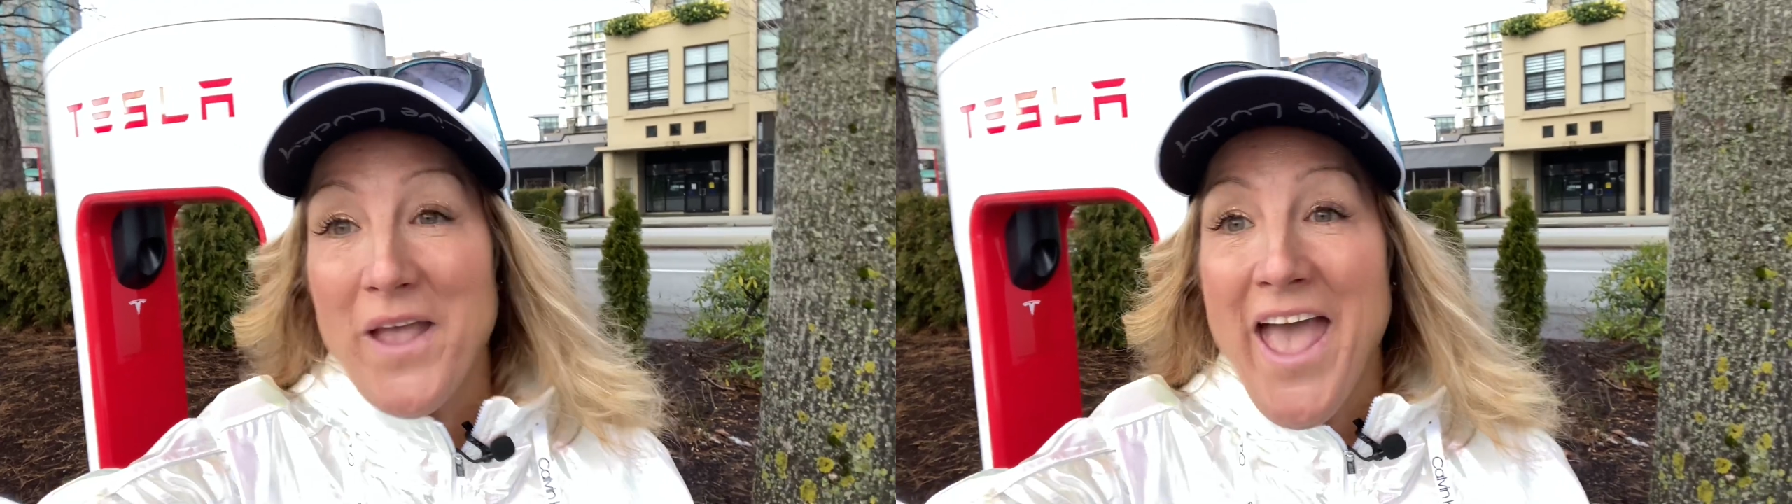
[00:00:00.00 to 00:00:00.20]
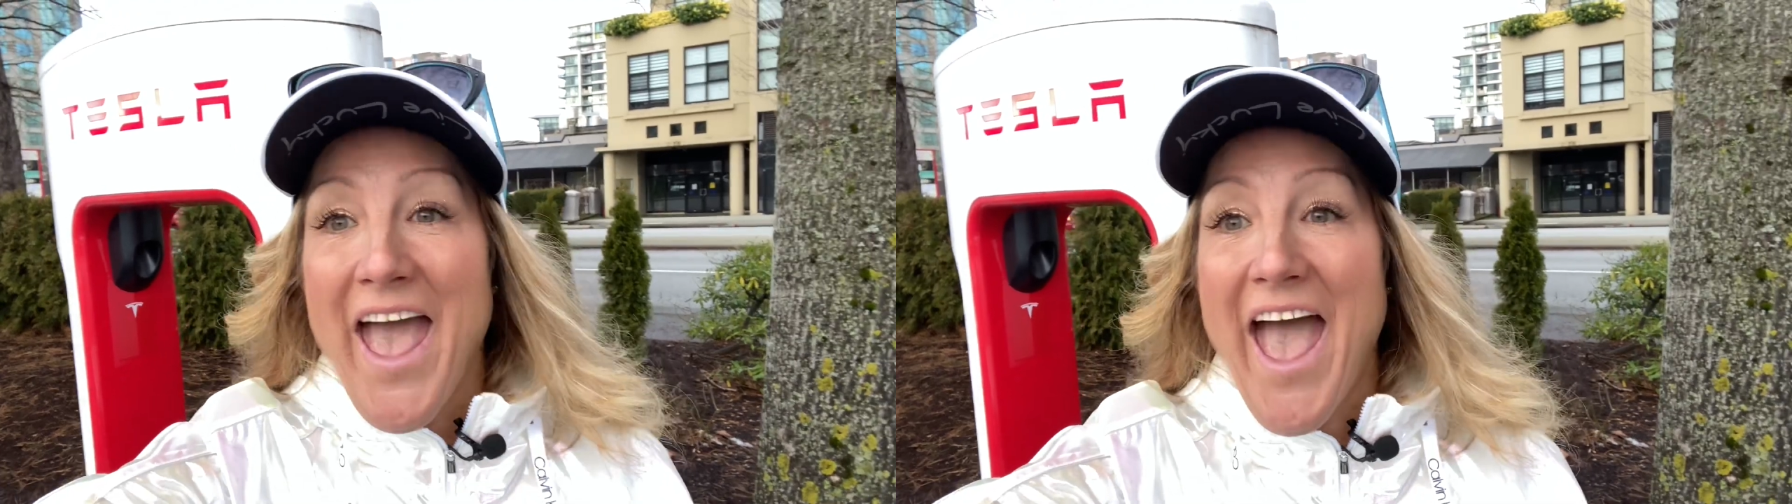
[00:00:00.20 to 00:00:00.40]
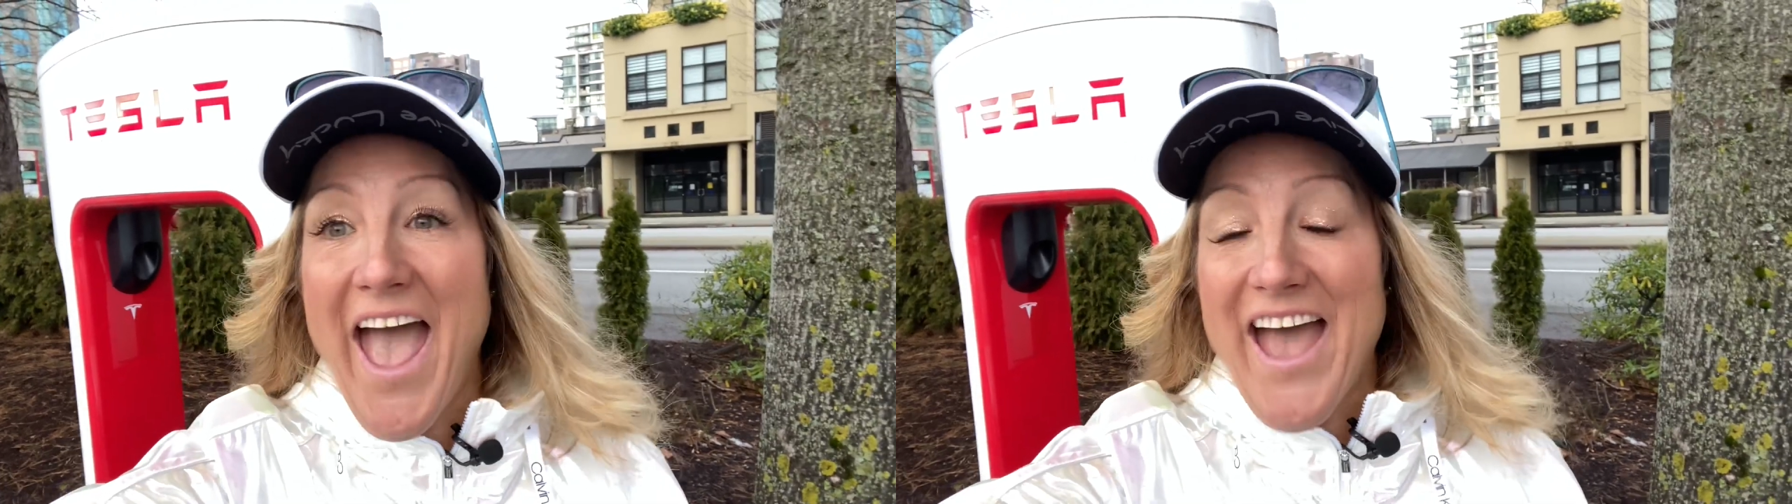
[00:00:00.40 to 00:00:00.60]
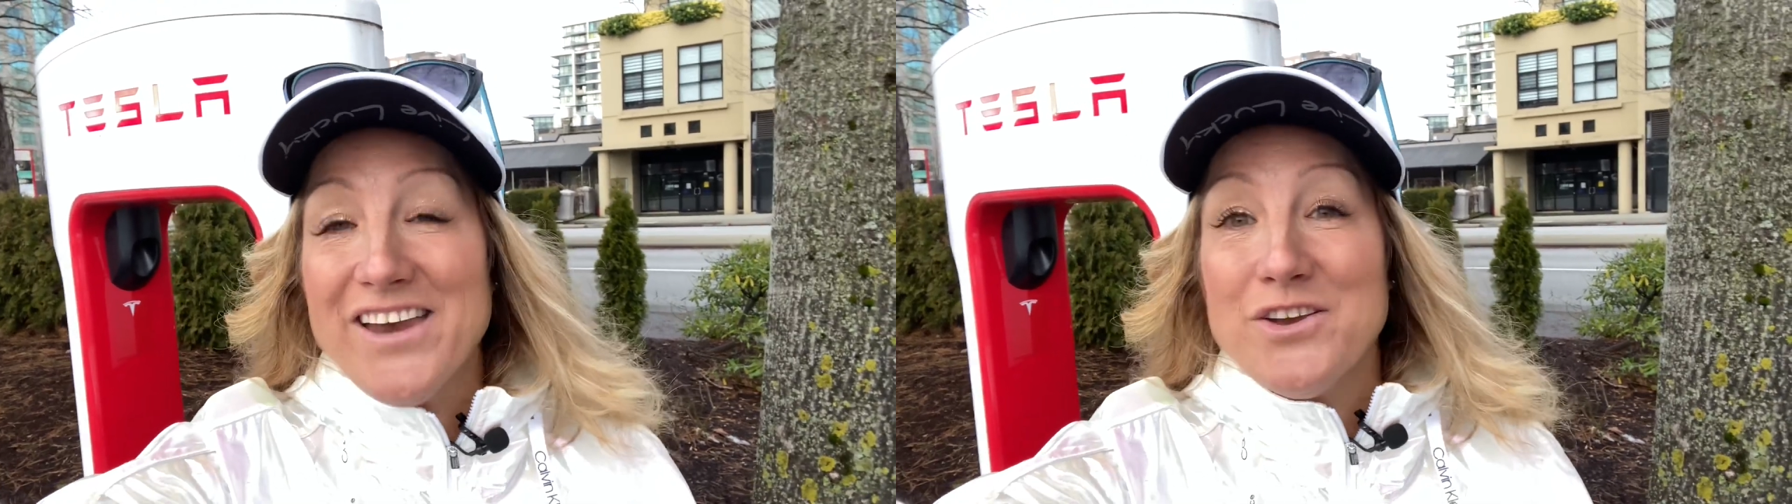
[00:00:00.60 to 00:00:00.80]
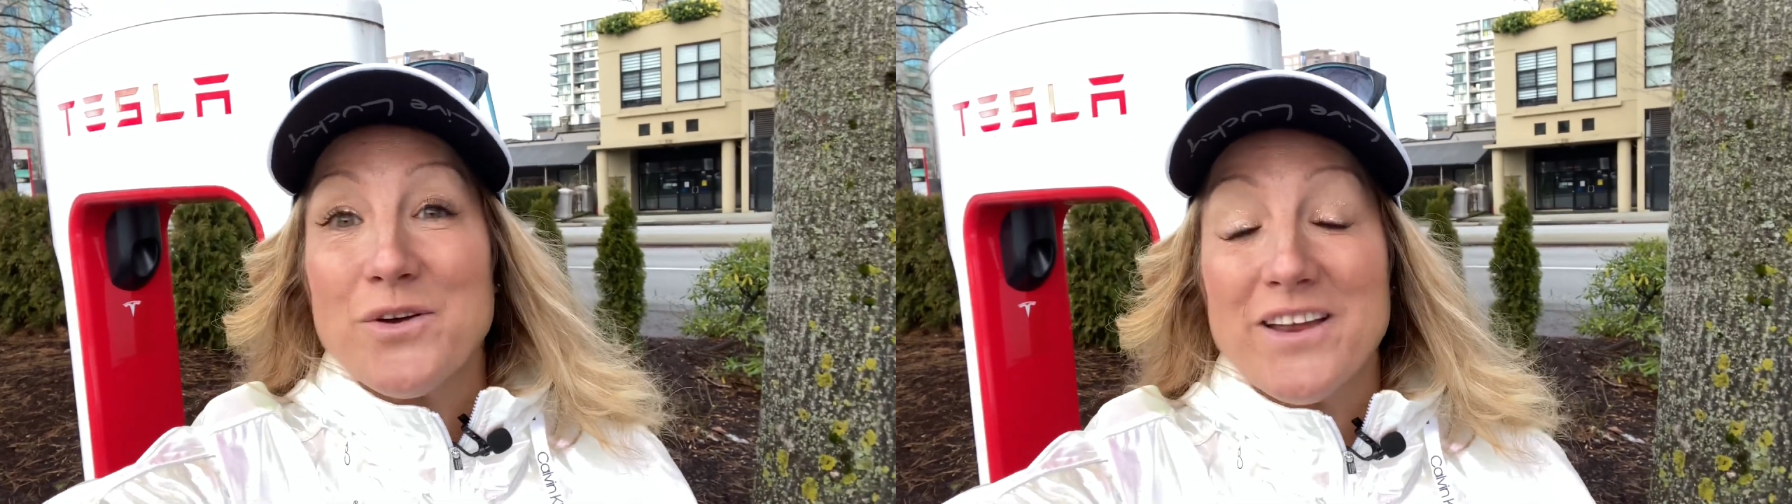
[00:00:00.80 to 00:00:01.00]

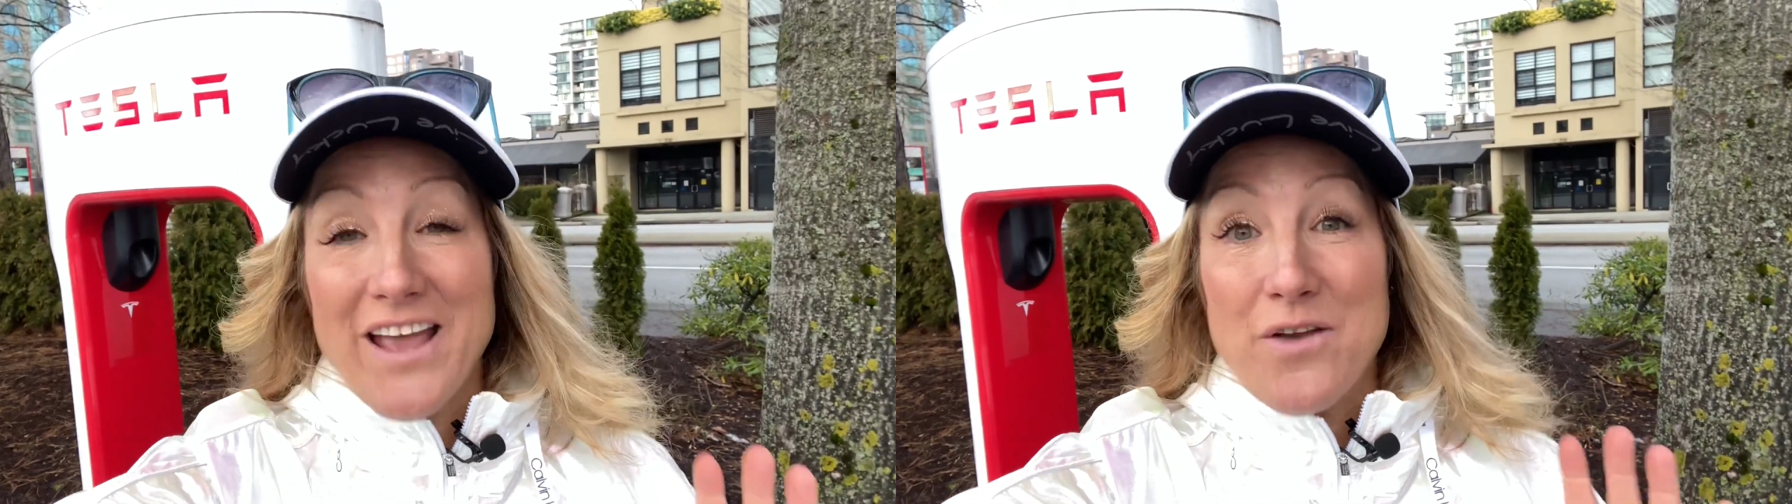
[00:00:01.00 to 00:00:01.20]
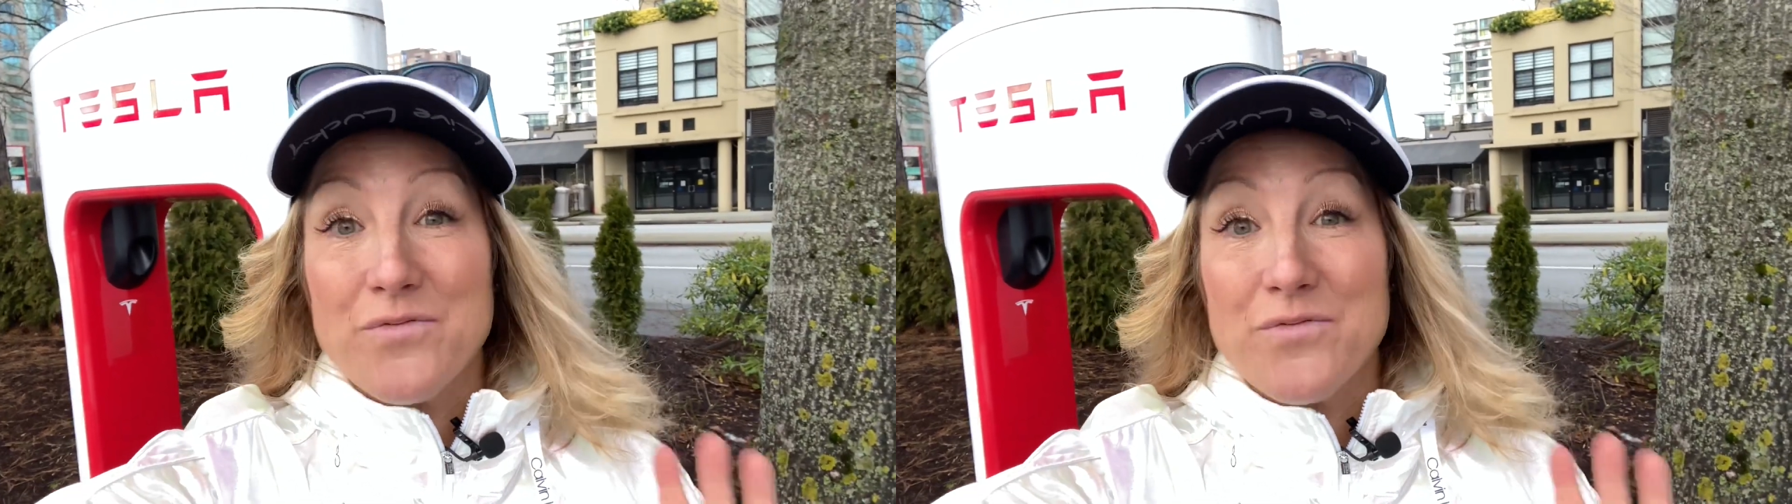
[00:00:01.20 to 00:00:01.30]
and you can get